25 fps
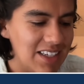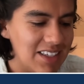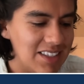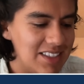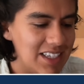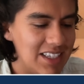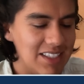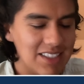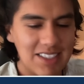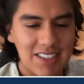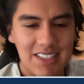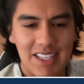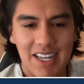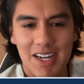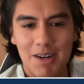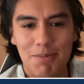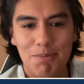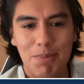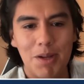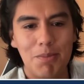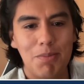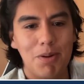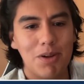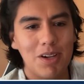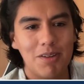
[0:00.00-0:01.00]
since
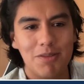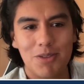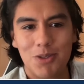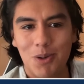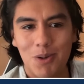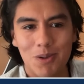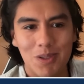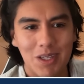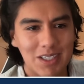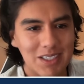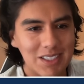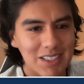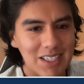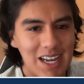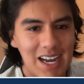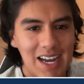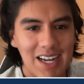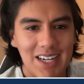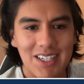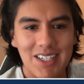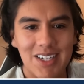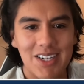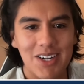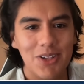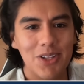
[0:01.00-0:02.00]
then, people have told us,
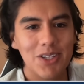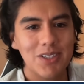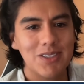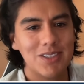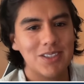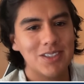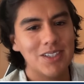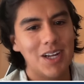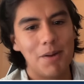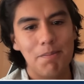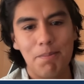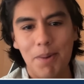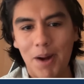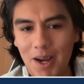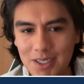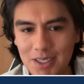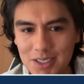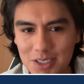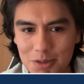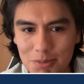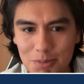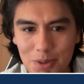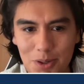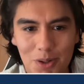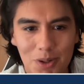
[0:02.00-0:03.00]
yeah, this is not
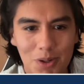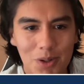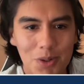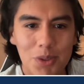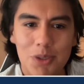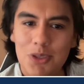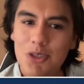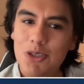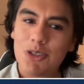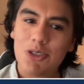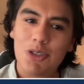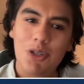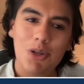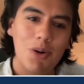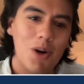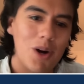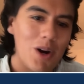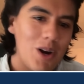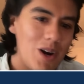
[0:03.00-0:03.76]
possible. It's too